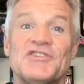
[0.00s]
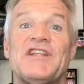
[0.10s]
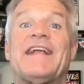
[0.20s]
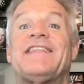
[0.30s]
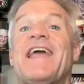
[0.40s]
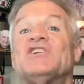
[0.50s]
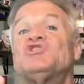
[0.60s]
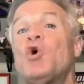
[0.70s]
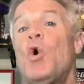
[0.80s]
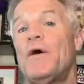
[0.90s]
It's like they
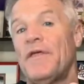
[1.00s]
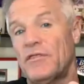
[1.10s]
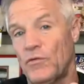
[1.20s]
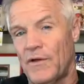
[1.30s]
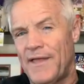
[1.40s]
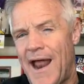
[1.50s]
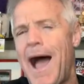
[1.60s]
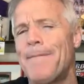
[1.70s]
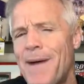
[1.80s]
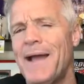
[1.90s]
enjoy the thrill that
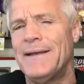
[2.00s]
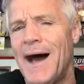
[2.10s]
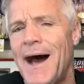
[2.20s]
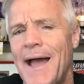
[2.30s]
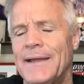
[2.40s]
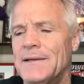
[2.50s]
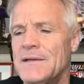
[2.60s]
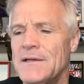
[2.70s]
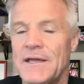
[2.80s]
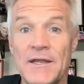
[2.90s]
I might die
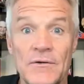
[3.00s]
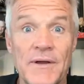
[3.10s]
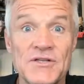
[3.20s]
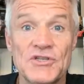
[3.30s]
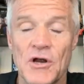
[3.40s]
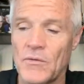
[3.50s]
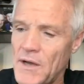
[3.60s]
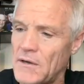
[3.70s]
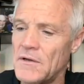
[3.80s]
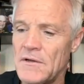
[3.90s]
in a race car. Well,